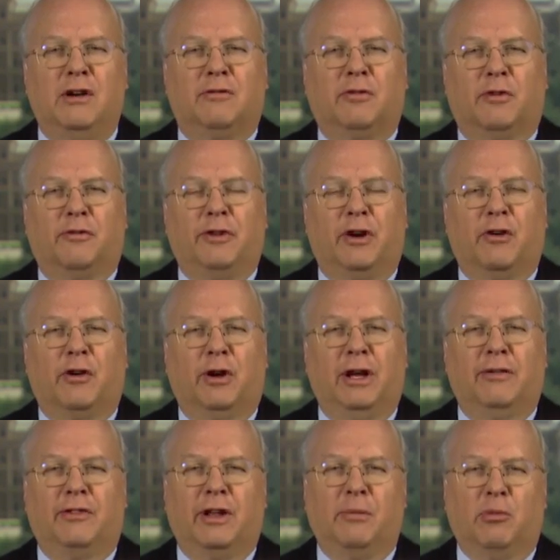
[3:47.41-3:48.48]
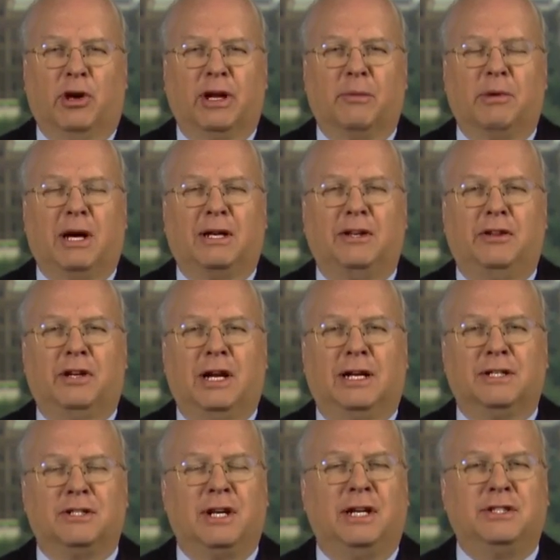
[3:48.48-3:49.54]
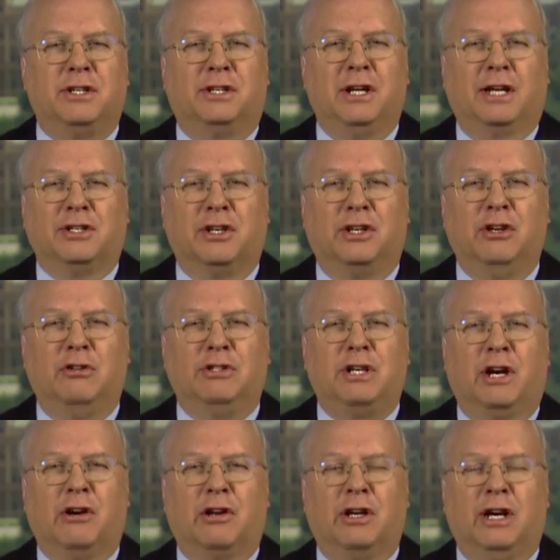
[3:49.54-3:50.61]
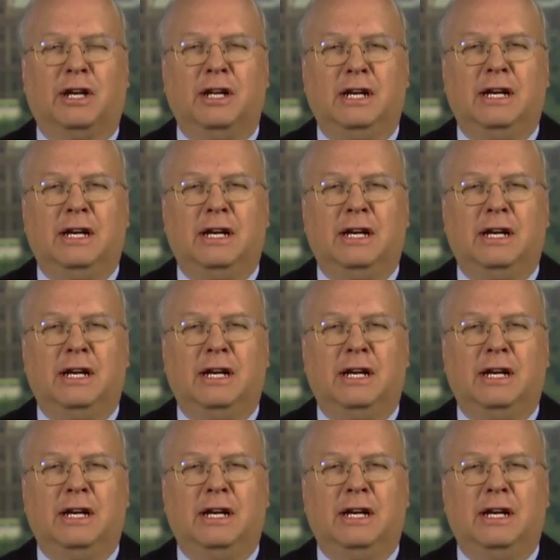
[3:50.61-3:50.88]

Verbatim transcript: for fear if they bring it back to the United States, it takes a huge haircut.